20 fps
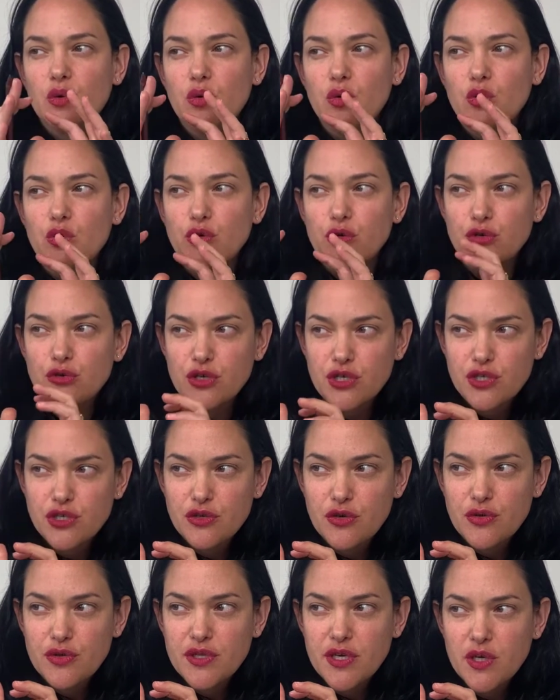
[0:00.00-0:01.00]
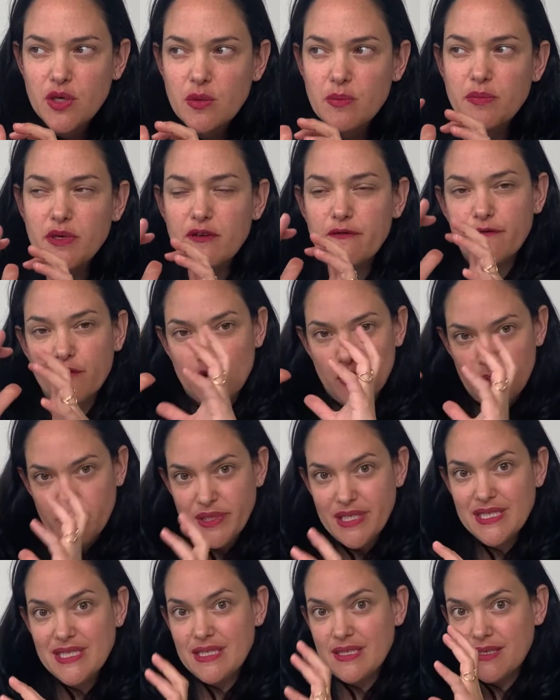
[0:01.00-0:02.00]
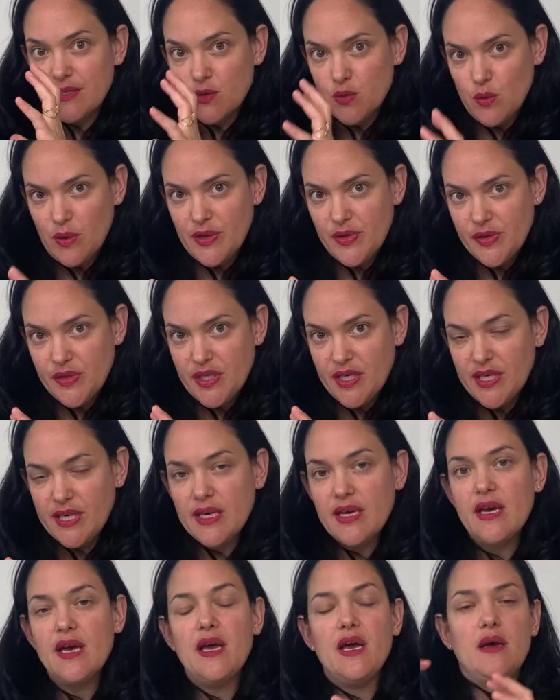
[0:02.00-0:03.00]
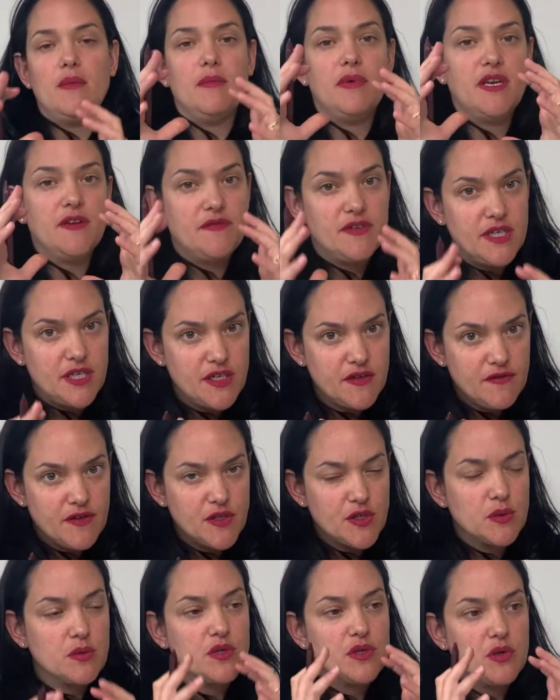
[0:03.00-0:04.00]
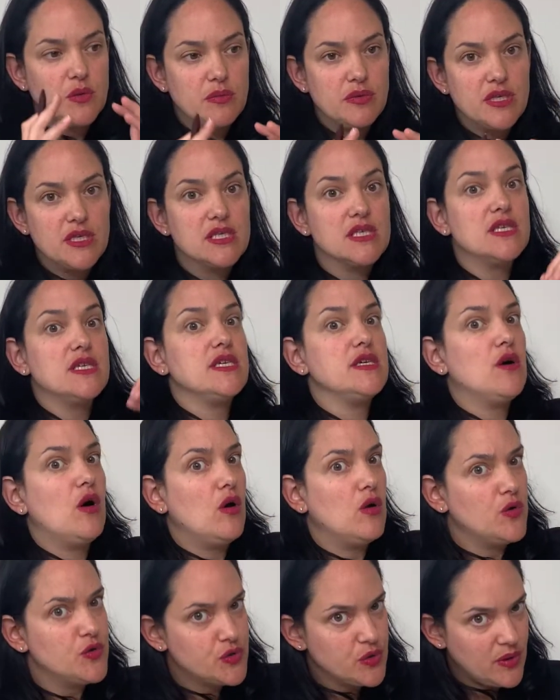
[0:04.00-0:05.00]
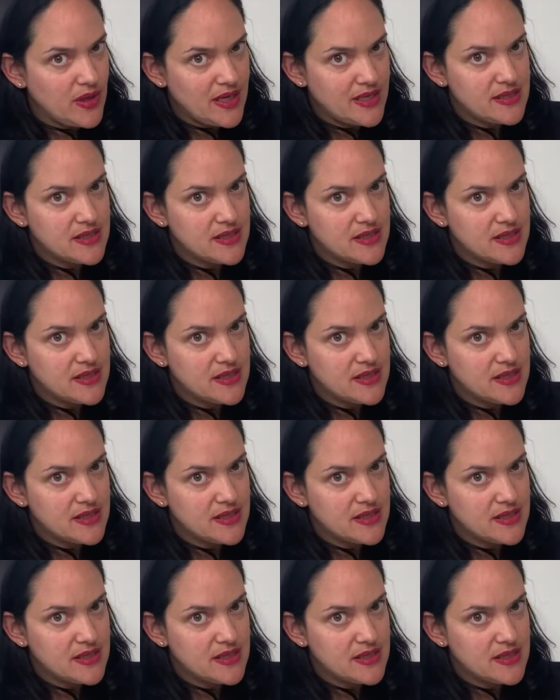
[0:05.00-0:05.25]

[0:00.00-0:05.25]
nutritional therapy for obesity is one thing, but if an individual with obesity also has